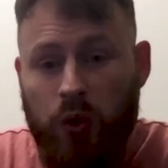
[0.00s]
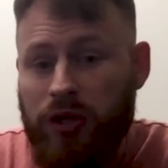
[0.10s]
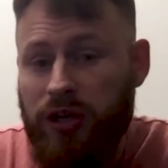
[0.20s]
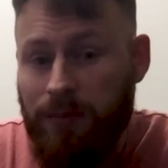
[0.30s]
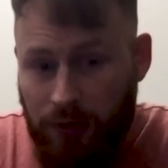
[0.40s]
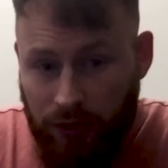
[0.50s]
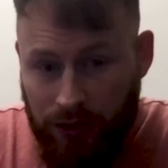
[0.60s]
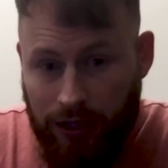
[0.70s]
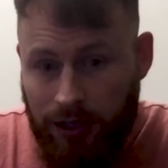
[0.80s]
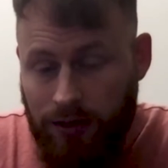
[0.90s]

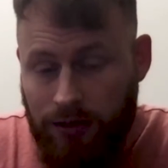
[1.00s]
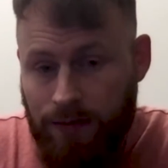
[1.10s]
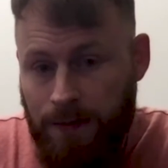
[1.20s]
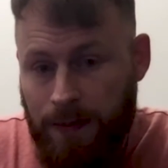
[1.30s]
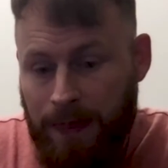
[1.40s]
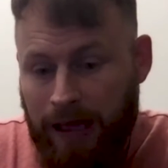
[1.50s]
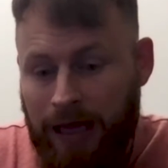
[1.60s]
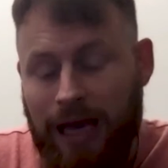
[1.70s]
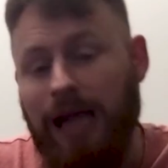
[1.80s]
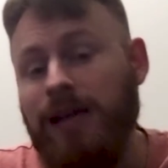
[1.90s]
community,
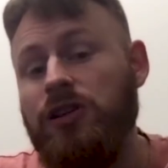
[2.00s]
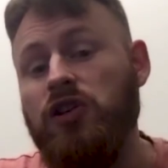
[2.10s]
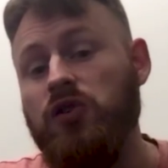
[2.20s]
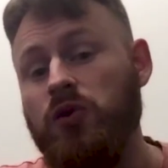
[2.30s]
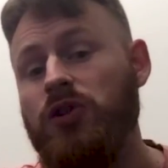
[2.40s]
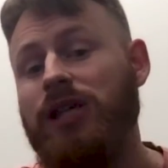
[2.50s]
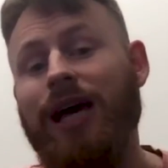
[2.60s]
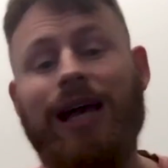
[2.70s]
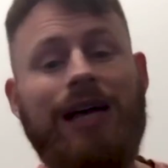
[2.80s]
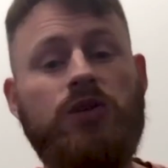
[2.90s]
and use
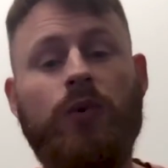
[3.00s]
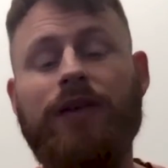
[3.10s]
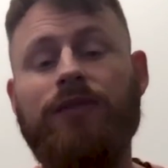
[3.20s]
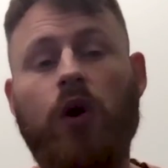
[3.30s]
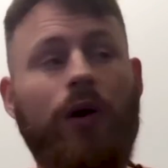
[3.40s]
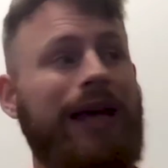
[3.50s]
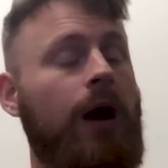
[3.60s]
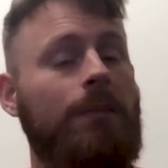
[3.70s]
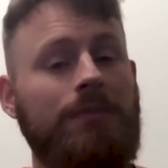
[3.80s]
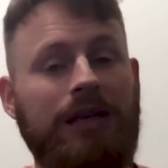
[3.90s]
that as a way of going
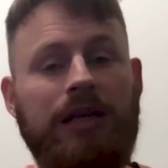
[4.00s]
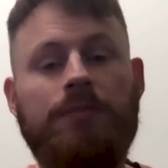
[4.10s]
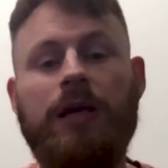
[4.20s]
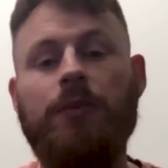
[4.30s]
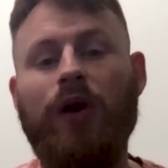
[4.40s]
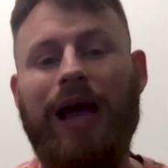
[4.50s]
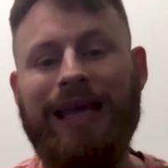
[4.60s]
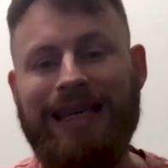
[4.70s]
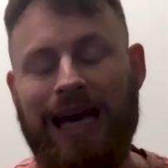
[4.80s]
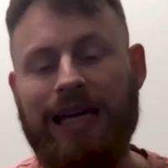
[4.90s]
out, meeting people,
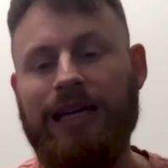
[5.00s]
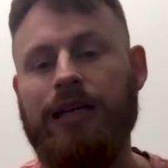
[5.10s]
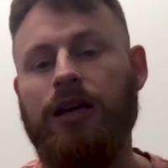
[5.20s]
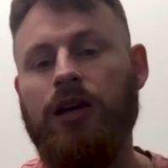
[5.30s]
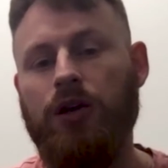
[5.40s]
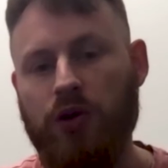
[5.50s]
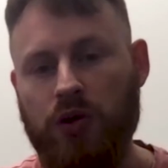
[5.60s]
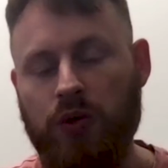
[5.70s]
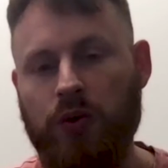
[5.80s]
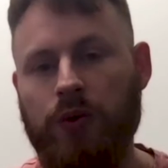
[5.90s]
and getting
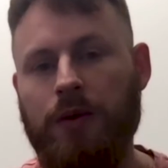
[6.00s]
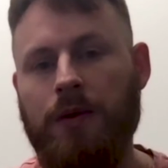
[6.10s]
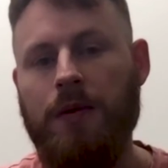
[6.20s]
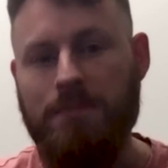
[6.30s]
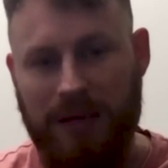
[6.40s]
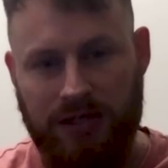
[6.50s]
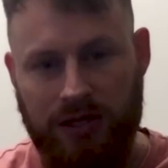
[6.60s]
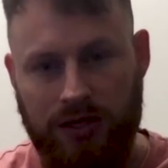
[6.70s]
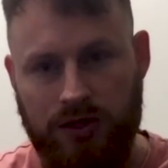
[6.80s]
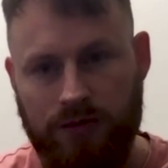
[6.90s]
new
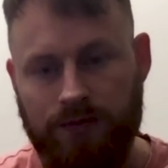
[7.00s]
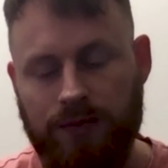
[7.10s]
business.